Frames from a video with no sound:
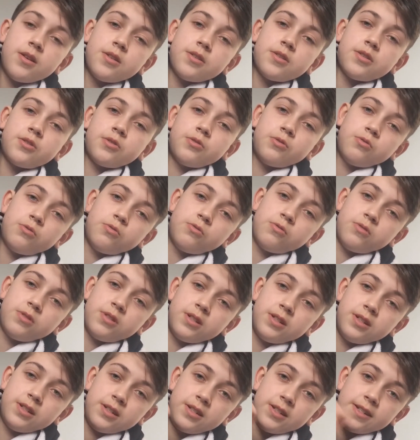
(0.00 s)
So
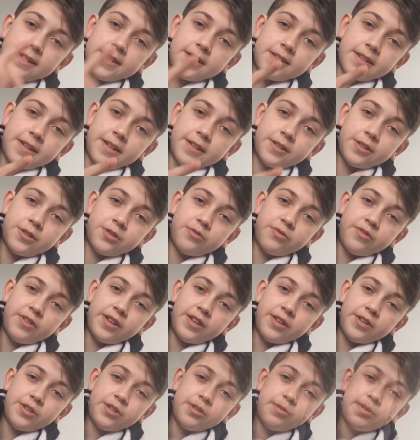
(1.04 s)
let's get straight
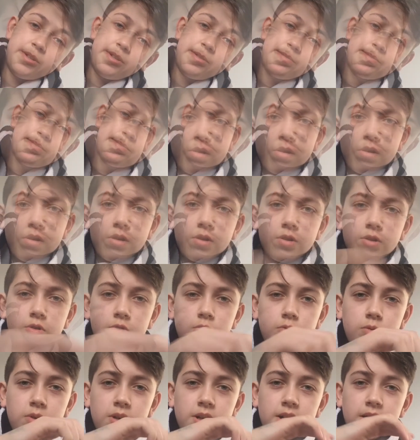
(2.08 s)
into it.
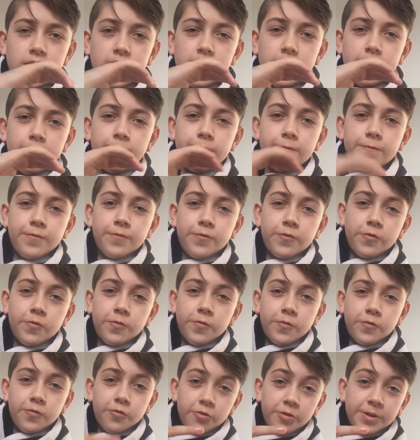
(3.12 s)
So I have
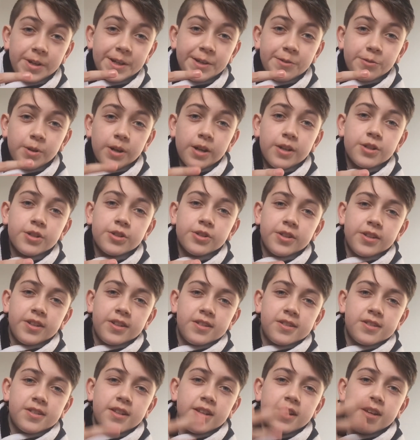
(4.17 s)
three
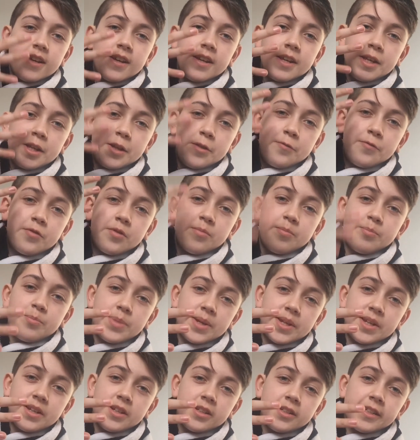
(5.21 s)
questions in from
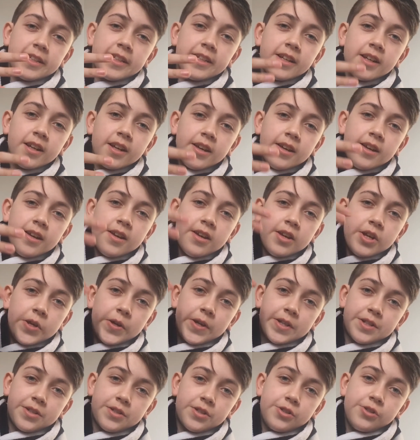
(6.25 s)
Bailey, who
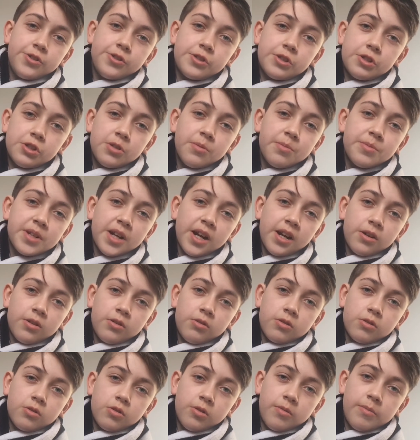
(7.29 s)
has a YouTube
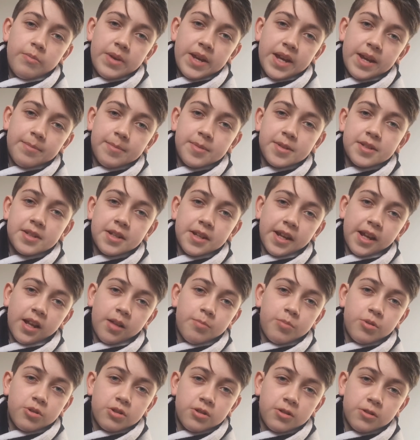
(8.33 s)
channel called BMC. I'll
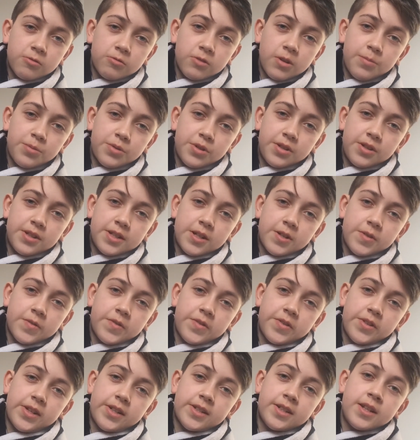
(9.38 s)
put a description down
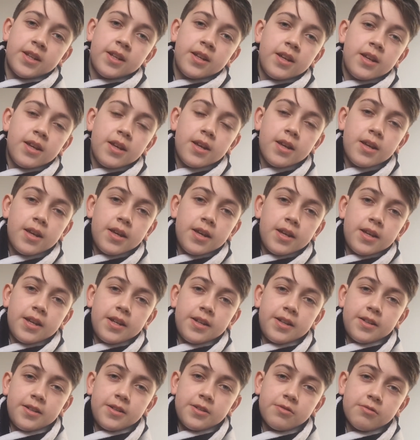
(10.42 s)
for that
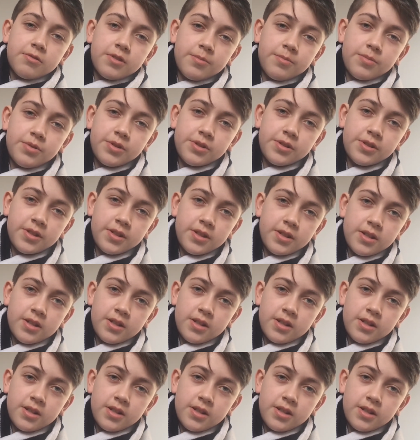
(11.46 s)
in the description.